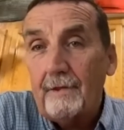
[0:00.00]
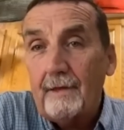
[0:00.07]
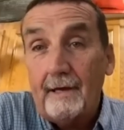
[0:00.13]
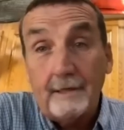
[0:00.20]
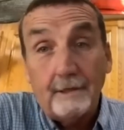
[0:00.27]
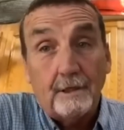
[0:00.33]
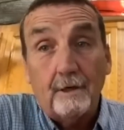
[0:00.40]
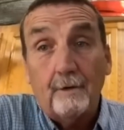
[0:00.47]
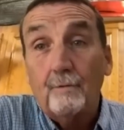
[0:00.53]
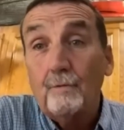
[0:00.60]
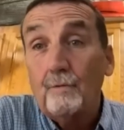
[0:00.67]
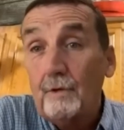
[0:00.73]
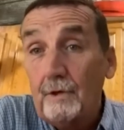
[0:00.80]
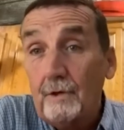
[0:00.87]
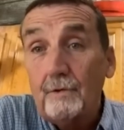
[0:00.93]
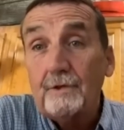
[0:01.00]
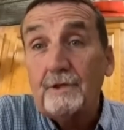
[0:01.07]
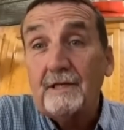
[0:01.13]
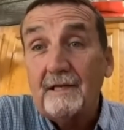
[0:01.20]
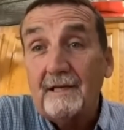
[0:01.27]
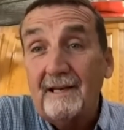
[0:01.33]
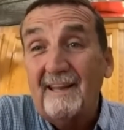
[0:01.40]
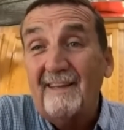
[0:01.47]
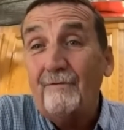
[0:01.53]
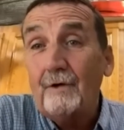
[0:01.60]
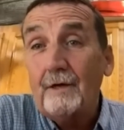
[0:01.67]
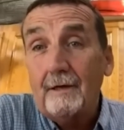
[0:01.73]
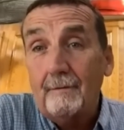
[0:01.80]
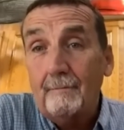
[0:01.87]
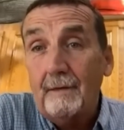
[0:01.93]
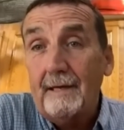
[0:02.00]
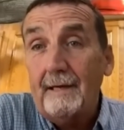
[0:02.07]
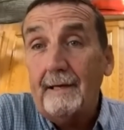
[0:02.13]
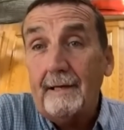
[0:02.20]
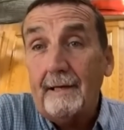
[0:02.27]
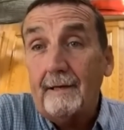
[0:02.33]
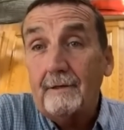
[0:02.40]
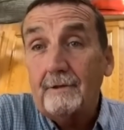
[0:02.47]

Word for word: has a real significant meaning.